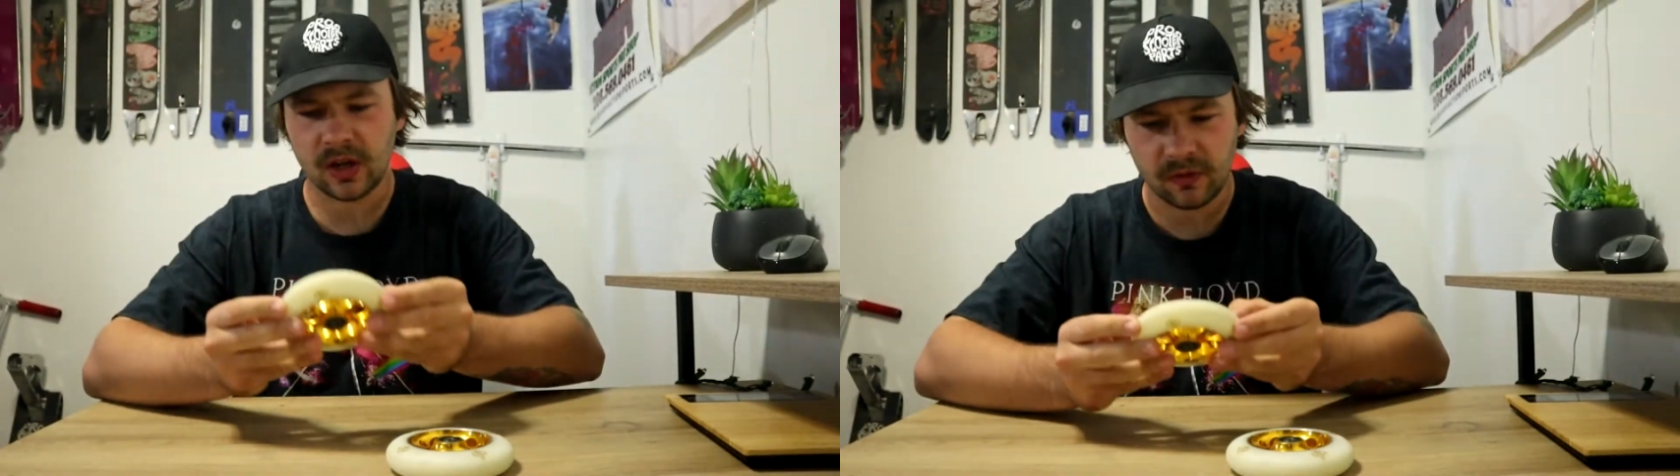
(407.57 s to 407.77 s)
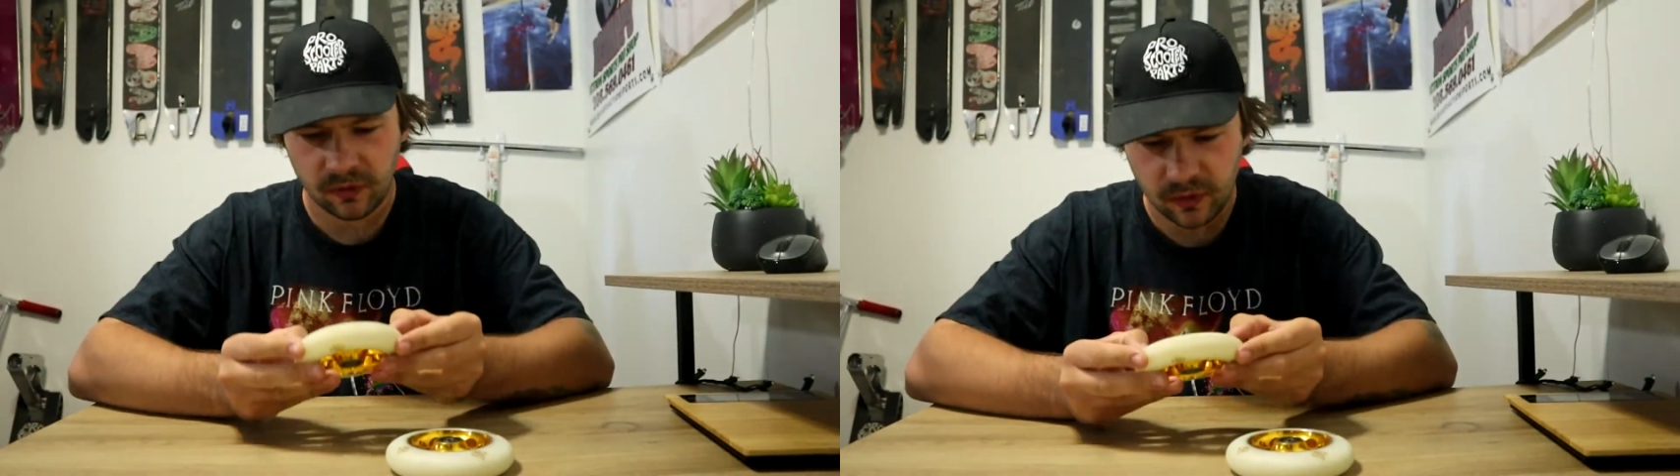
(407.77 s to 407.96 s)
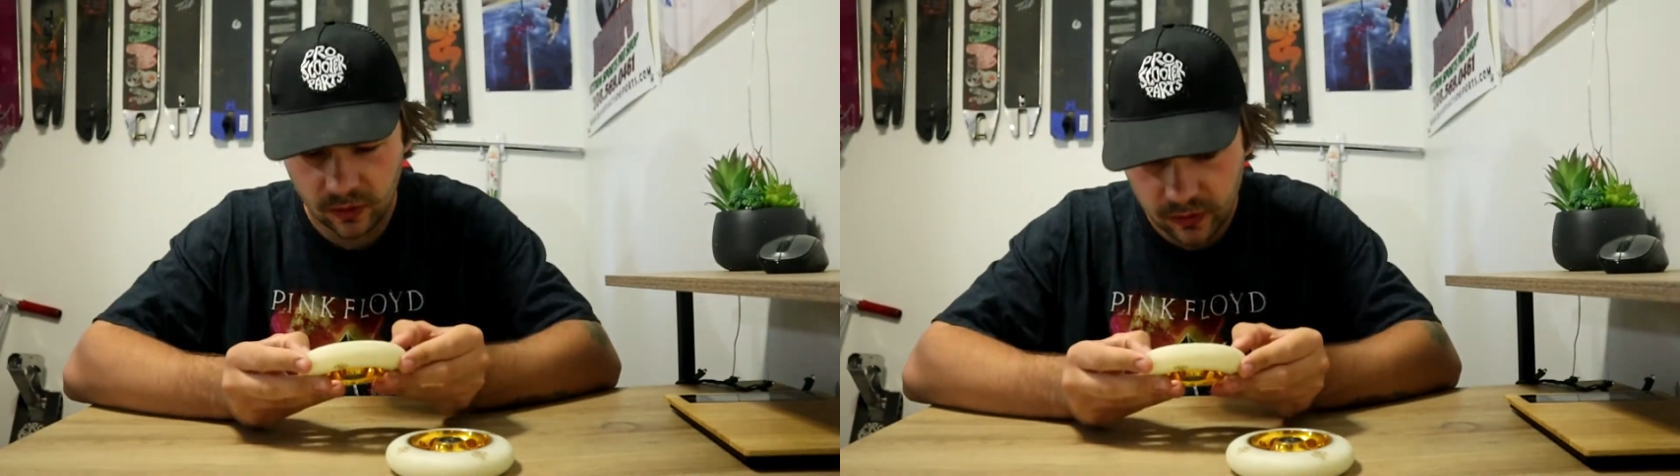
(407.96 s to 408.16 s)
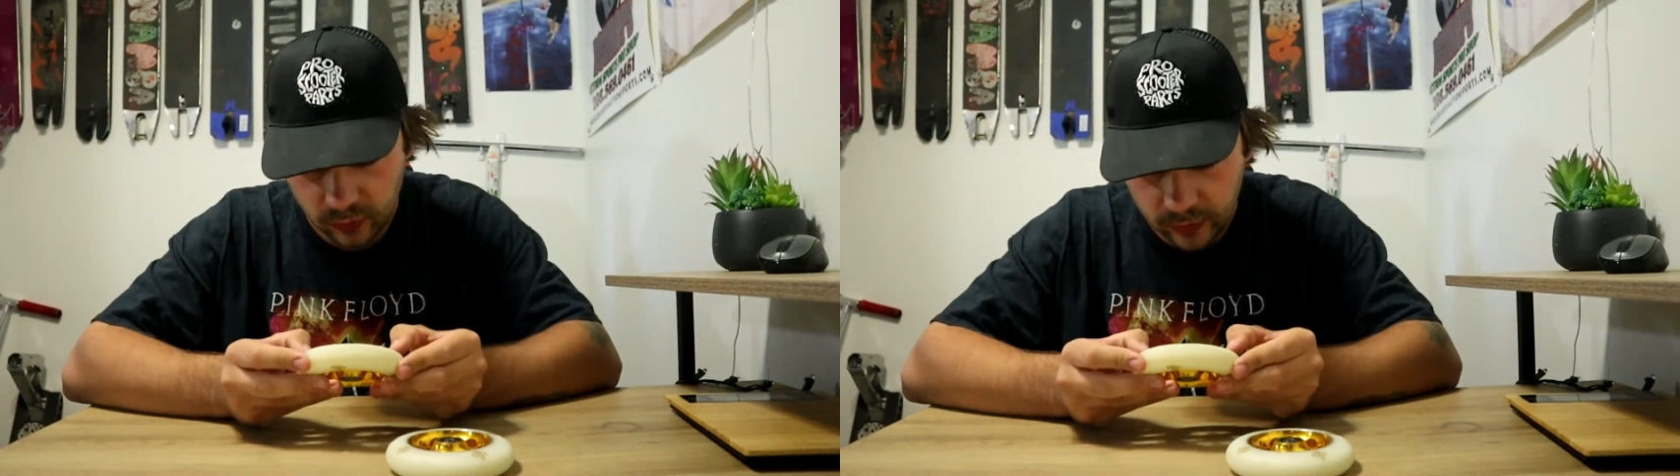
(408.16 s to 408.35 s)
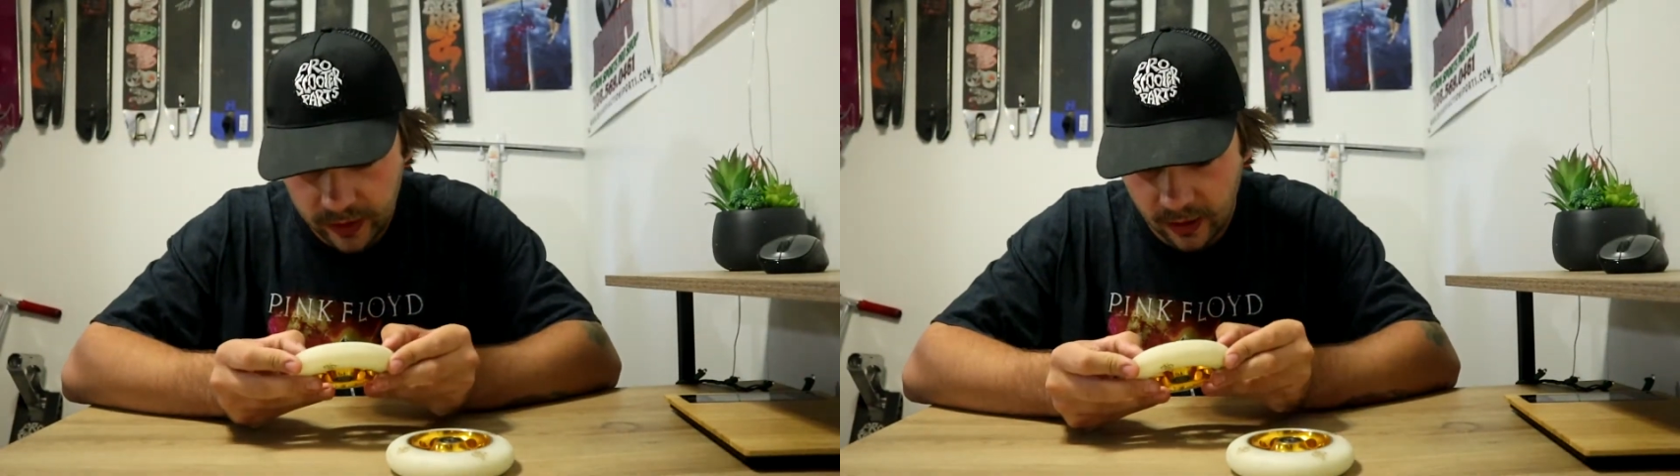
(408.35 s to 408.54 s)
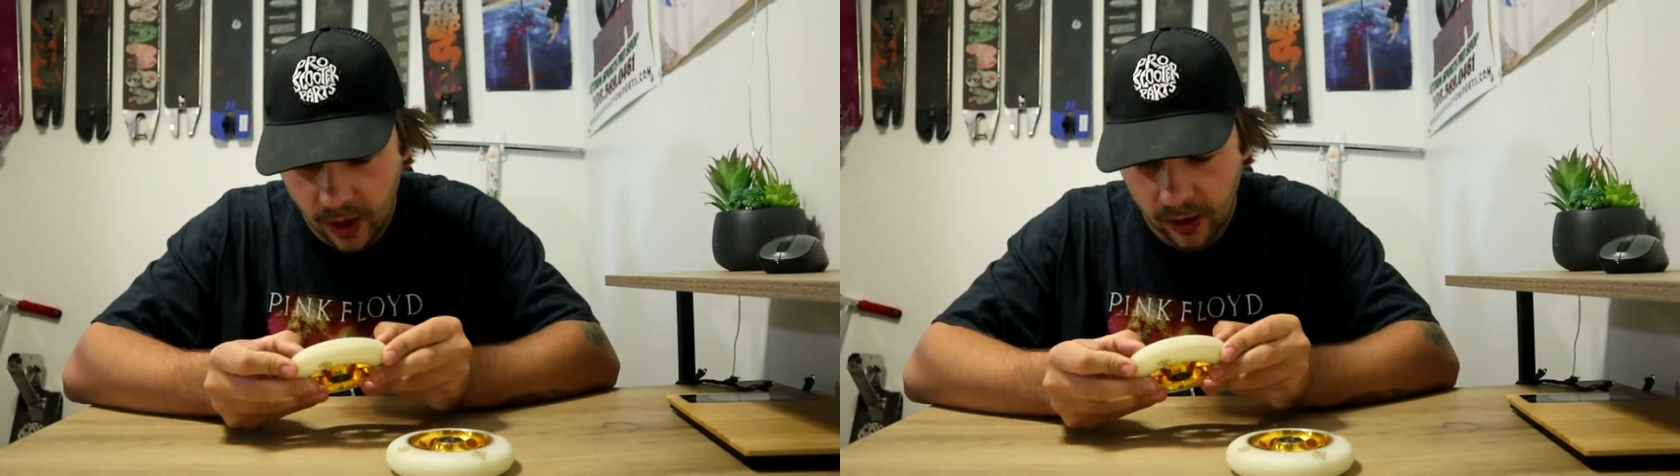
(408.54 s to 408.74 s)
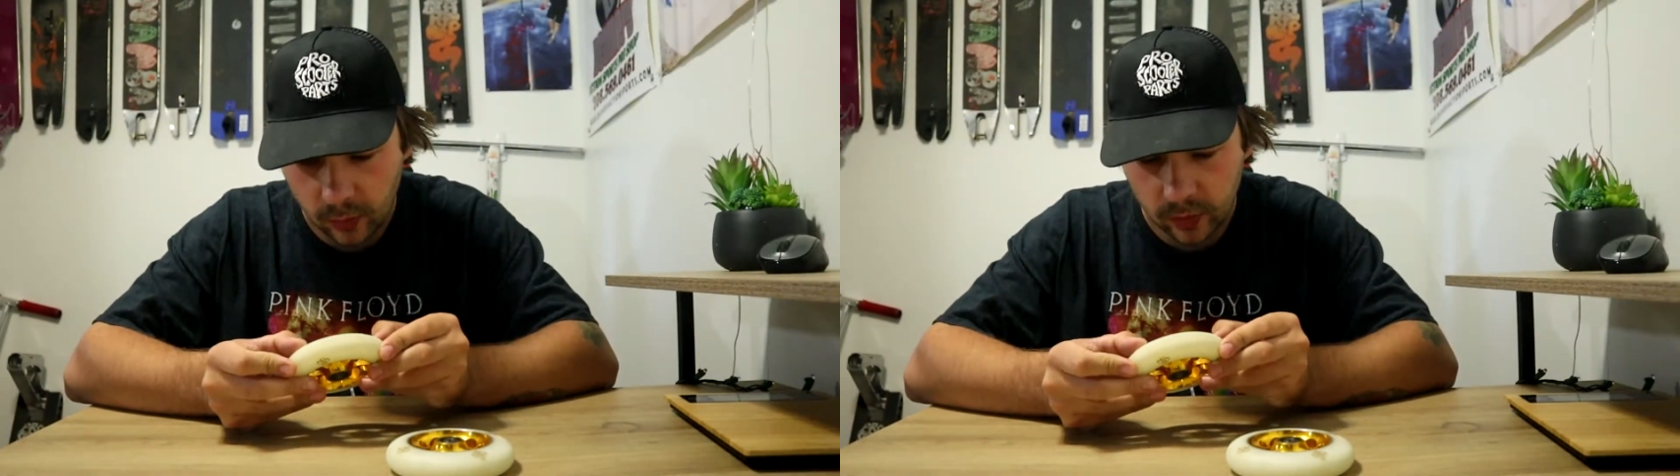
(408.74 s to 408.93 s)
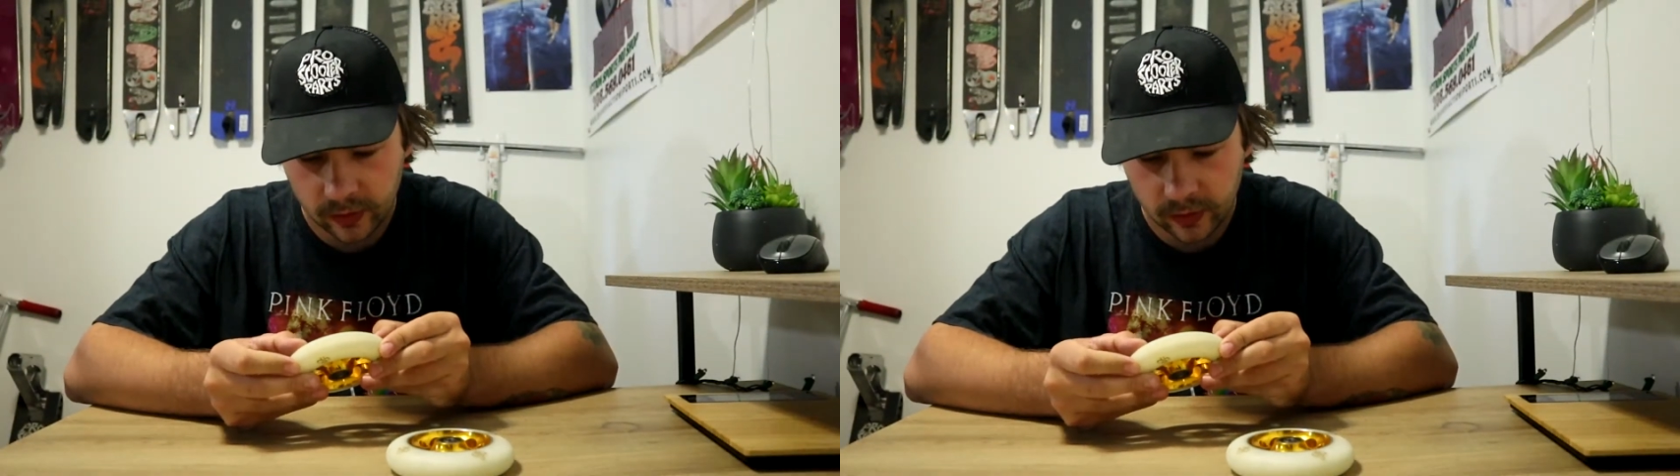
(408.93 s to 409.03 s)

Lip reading: can feel the ring on it